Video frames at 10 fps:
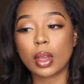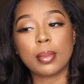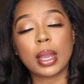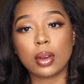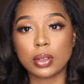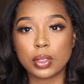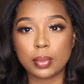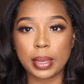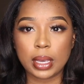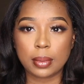my go-to
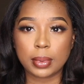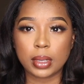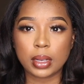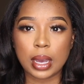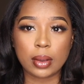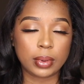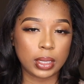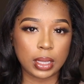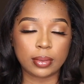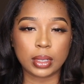makeup look. I
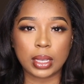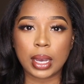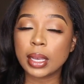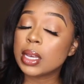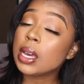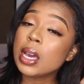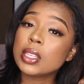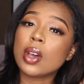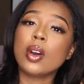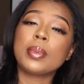really love it a lot.
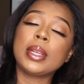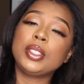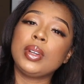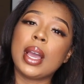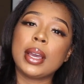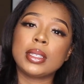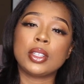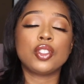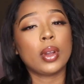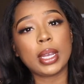So I hope that you guys
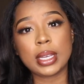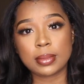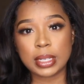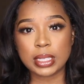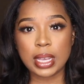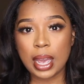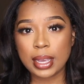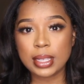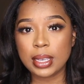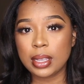enjoyed it as much as
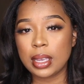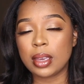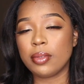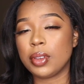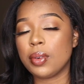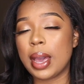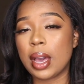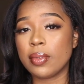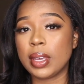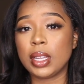I did. If you
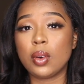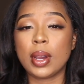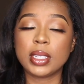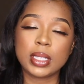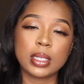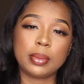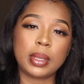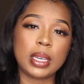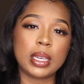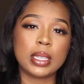have any questions,
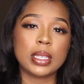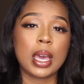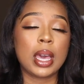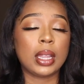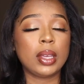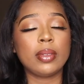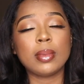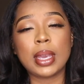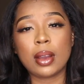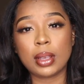please leave
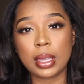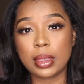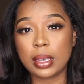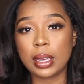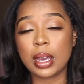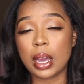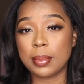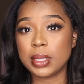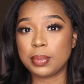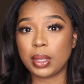them down in the
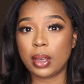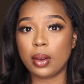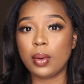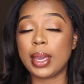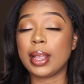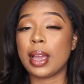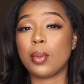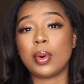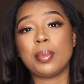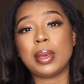comments below, and I
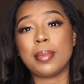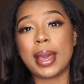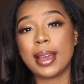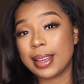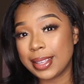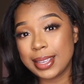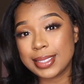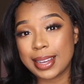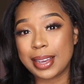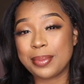will be back next
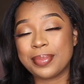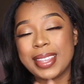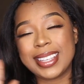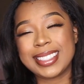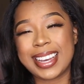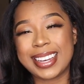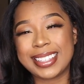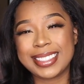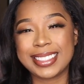time. Thanks, guys.